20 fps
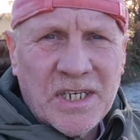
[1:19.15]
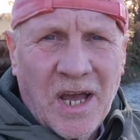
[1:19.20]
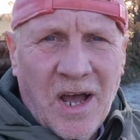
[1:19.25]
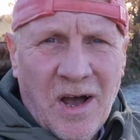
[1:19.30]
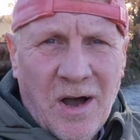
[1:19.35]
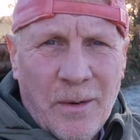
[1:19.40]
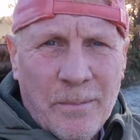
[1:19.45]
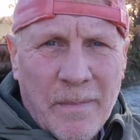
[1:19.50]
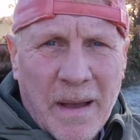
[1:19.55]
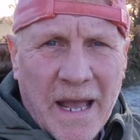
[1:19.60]

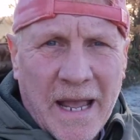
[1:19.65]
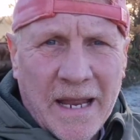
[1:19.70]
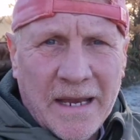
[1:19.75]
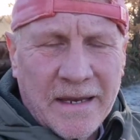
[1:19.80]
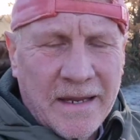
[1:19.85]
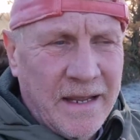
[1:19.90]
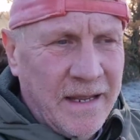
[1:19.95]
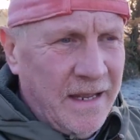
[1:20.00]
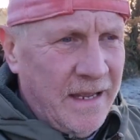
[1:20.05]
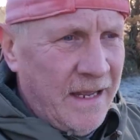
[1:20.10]

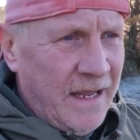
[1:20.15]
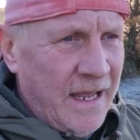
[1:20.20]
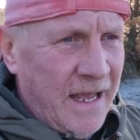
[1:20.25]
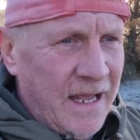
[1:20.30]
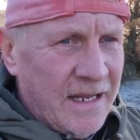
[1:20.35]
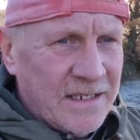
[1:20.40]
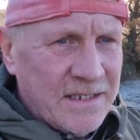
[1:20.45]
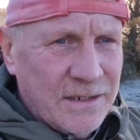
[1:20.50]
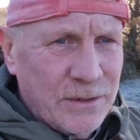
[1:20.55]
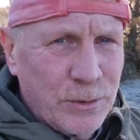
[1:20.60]
Carpman,
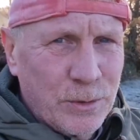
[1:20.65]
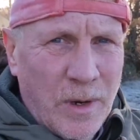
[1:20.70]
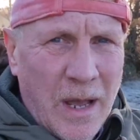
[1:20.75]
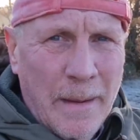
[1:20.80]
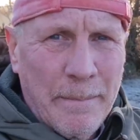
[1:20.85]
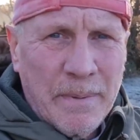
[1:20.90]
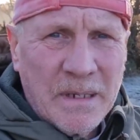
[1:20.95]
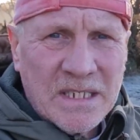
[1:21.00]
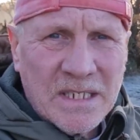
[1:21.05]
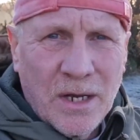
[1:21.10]
to
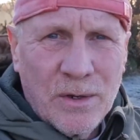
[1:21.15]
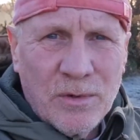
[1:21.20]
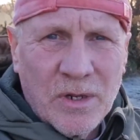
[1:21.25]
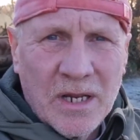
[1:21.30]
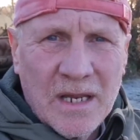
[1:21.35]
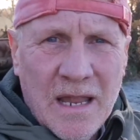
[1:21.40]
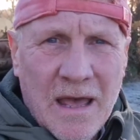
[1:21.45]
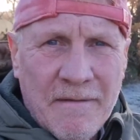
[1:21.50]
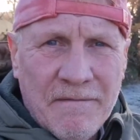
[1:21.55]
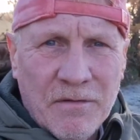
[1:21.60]
episode
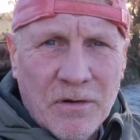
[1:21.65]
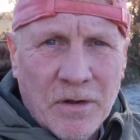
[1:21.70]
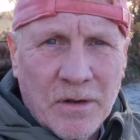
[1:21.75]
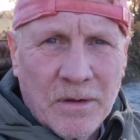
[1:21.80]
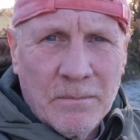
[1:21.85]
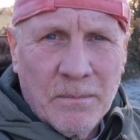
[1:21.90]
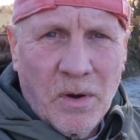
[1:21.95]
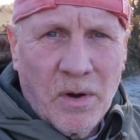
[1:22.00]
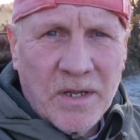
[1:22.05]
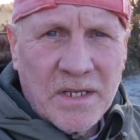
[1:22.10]

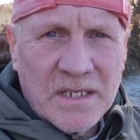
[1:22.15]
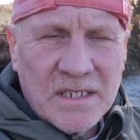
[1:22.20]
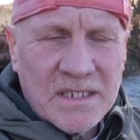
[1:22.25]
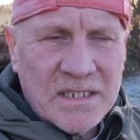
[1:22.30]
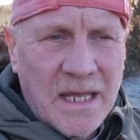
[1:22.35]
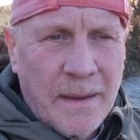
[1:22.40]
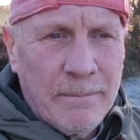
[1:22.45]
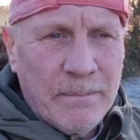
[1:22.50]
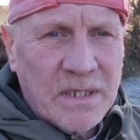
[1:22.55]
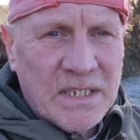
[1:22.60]
11, my
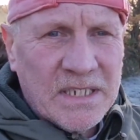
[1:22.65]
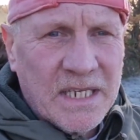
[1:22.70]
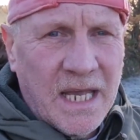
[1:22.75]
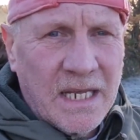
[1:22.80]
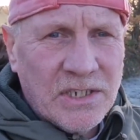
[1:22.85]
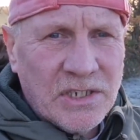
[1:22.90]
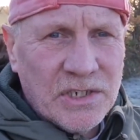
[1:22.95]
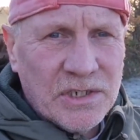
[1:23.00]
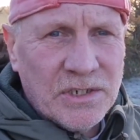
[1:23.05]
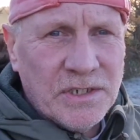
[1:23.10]
December
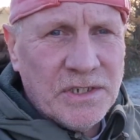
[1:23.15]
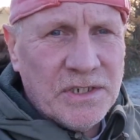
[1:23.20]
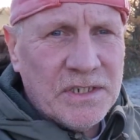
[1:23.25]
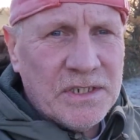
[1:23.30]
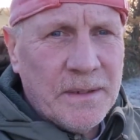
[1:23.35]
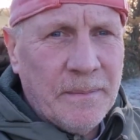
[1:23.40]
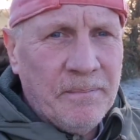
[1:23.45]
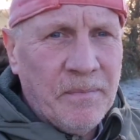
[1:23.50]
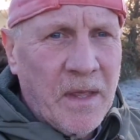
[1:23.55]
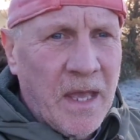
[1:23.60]

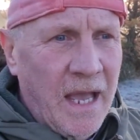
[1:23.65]
sessions.